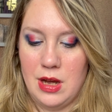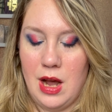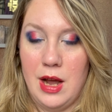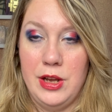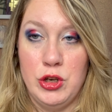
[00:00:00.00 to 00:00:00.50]

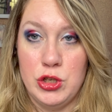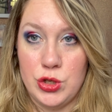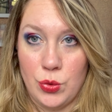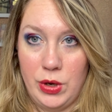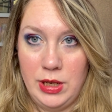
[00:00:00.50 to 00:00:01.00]
I
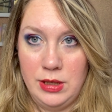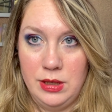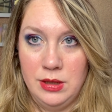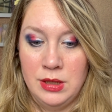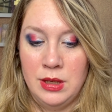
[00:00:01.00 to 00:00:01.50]

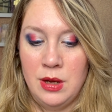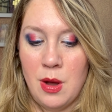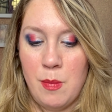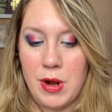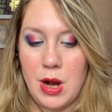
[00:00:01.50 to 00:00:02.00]
enjoyed,
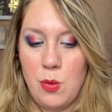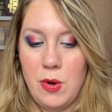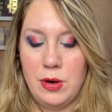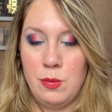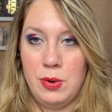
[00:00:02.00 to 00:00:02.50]
but I
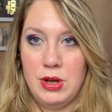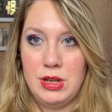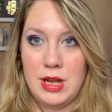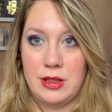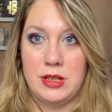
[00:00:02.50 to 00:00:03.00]
wouldn't put
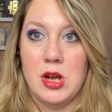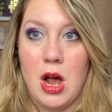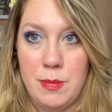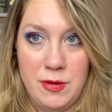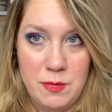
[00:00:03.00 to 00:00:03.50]
at the
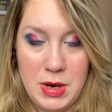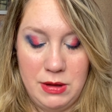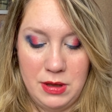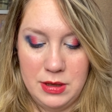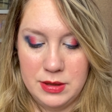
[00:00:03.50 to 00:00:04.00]
top of my
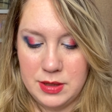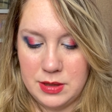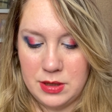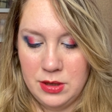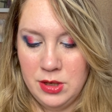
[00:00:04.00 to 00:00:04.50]

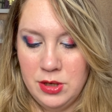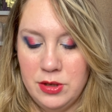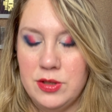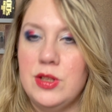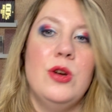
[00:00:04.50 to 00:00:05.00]
list.
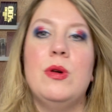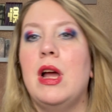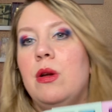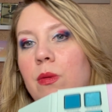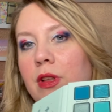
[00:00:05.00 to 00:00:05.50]
So I
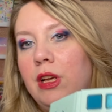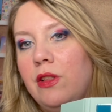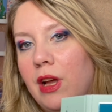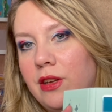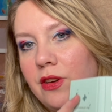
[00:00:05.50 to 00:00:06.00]
really
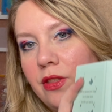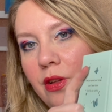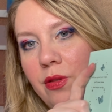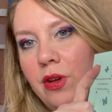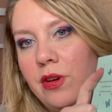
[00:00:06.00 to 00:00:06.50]
liked the
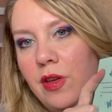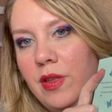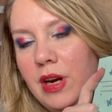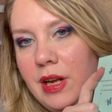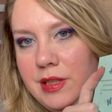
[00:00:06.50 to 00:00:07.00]
look
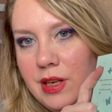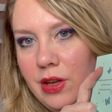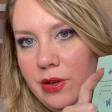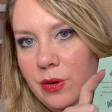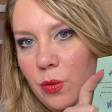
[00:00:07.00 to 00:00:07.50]
that I
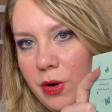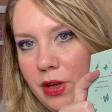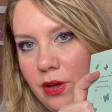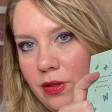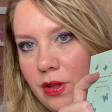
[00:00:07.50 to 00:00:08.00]
did
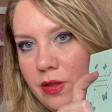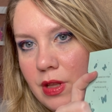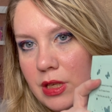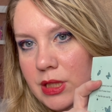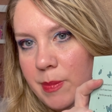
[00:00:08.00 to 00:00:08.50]
with
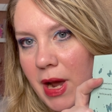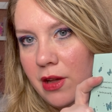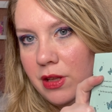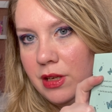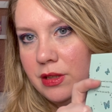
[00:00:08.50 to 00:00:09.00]
this
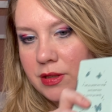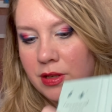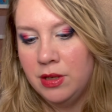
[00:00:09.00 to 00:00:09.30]
palette,